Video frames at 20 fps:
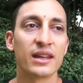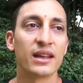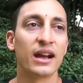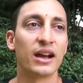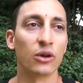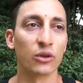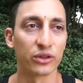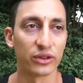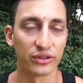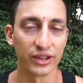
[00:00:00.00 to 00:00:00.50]

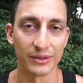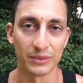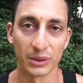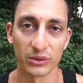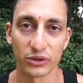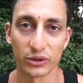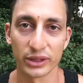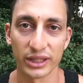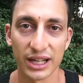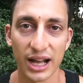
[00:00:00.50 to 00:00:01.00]
I also saved
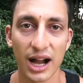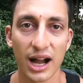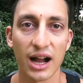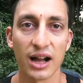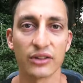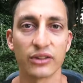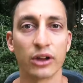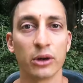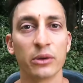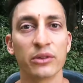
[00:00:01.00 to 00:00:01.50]
up for a
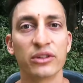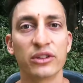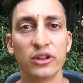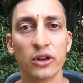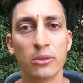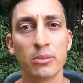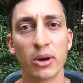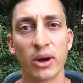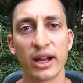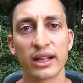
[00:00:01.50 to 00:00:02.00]
car, so I was
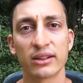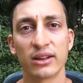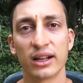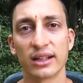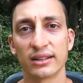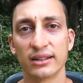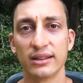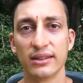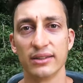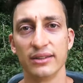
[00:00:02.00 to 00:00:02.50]
still buying like